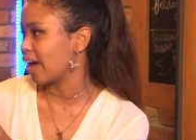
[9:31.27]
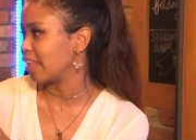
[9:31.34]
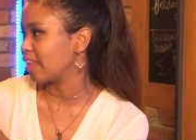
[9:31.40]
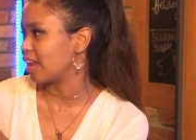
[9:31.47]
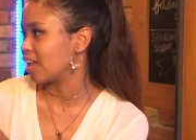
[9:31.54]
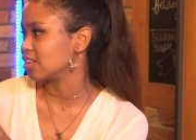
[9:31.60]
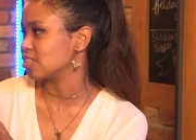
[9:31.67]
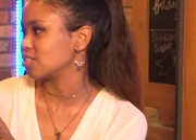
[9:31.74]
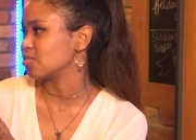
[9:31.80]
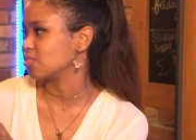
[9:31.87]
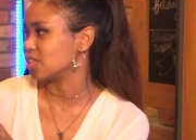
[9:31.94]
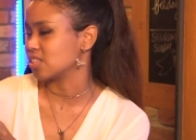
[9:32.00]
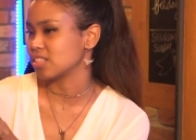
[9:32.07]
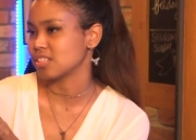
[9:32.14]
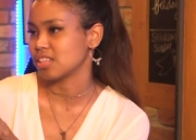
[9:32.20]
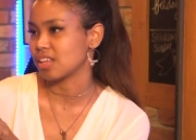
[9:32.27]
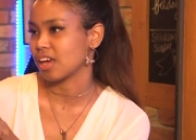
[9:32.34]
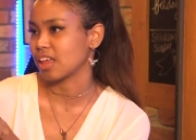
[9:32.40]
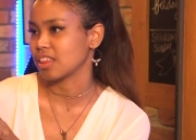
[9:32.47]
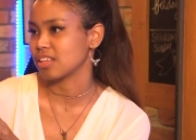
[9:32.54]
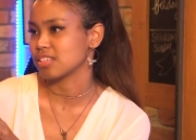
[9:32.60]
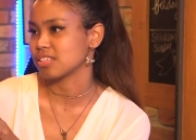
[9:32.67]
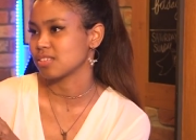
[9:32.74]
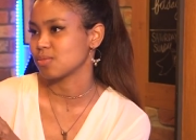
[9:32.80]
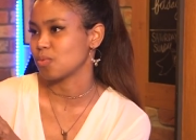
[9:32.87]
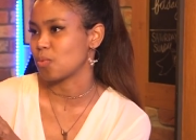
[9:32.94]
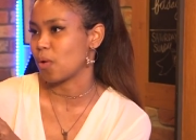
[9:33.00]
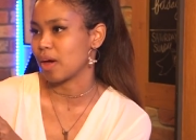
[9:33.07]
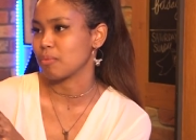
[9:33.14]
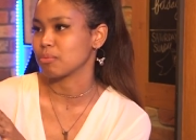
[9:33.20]
and then it just reaches to this
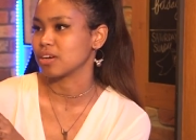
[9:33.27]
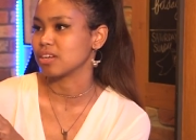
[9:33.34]
white